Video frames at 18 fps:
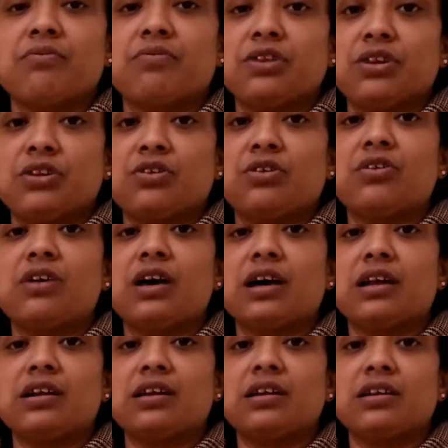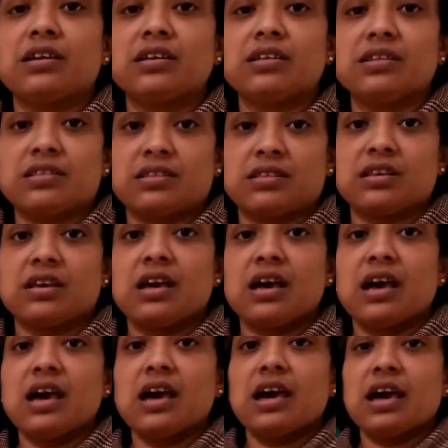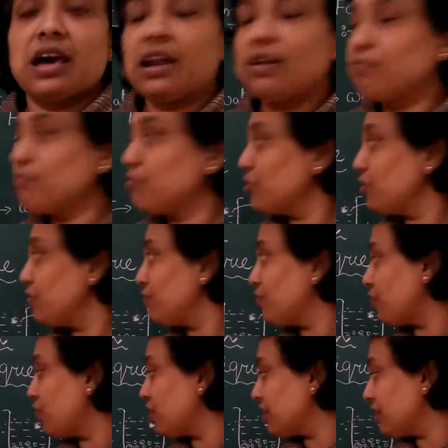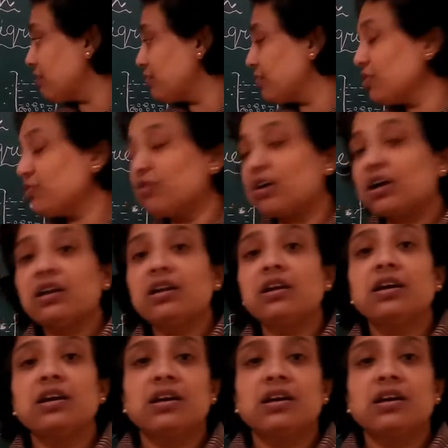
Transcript: video and it is helpful for everyone.